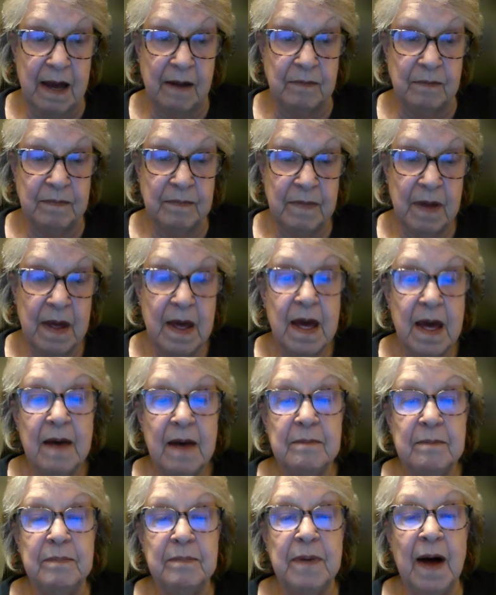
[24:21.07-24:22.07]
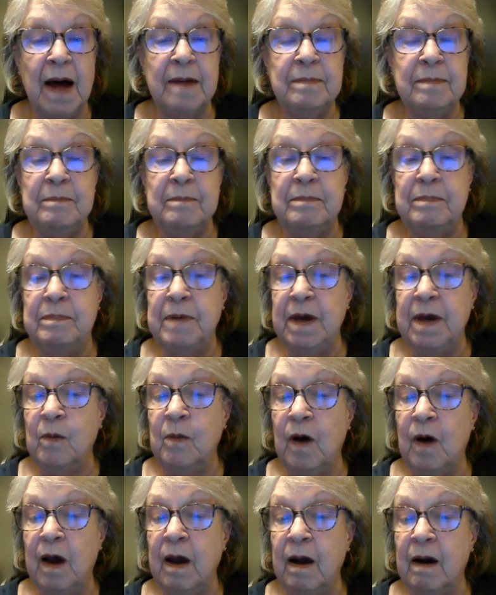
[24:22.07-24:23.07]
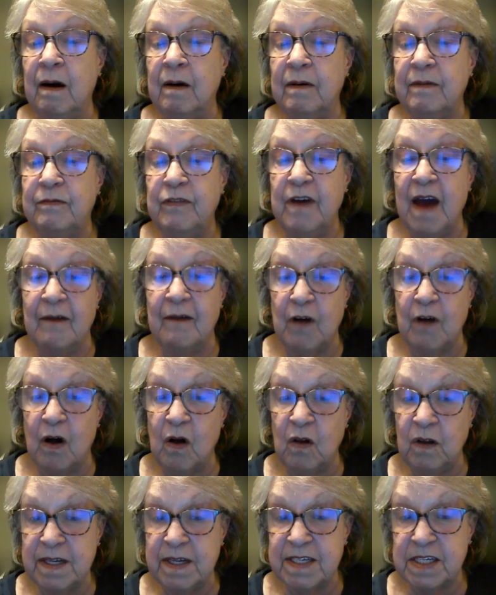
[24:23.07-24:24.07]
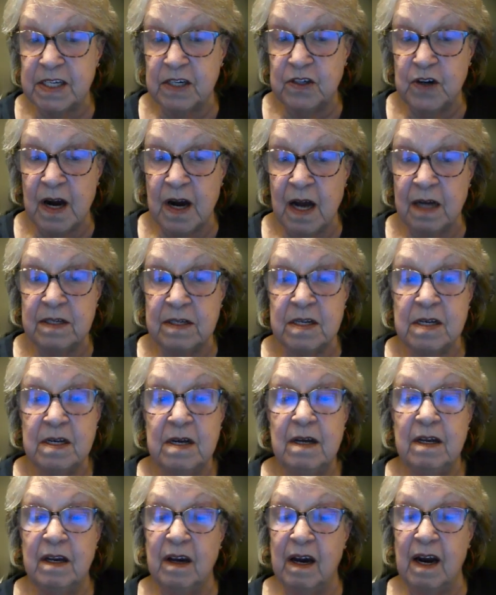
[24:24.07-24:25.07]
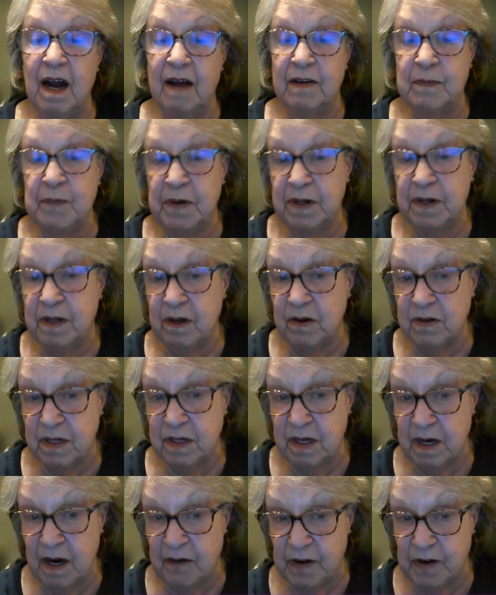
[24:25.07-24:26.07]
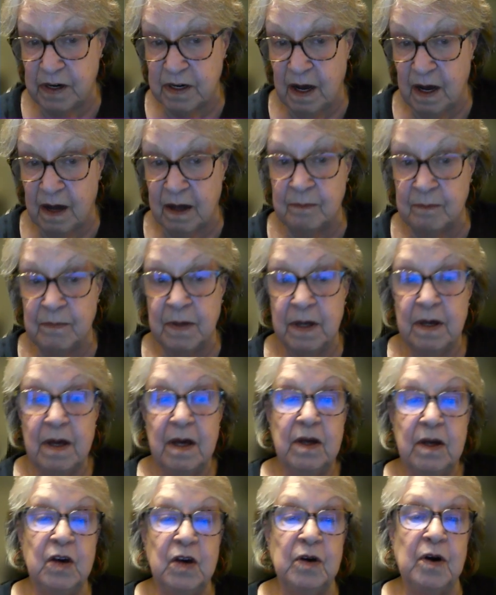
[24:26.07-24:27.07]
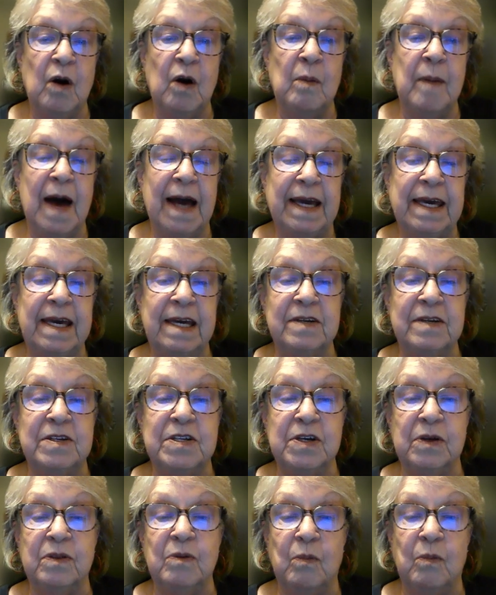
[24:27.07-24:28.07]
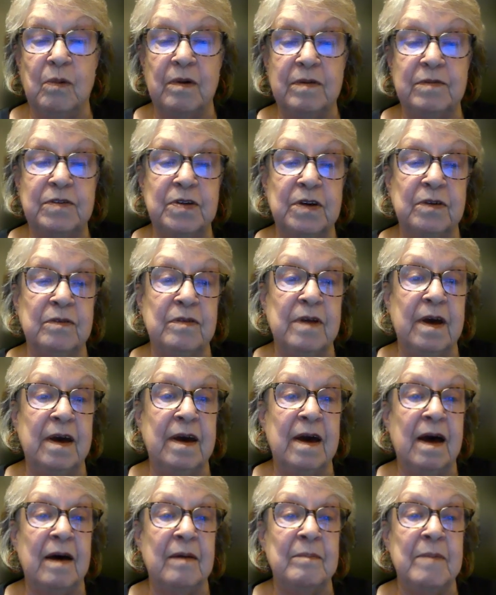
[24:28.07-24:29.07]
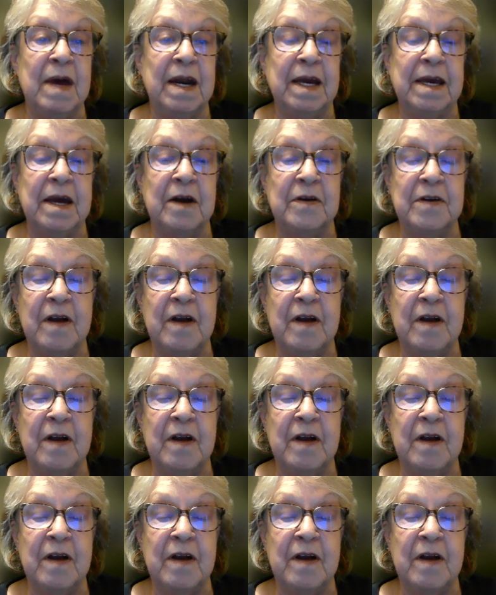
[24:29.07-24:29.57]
But beware if you have a whole list of drugs, you're going to have to put those in every time you go back into the to the uh, Medicare.gov.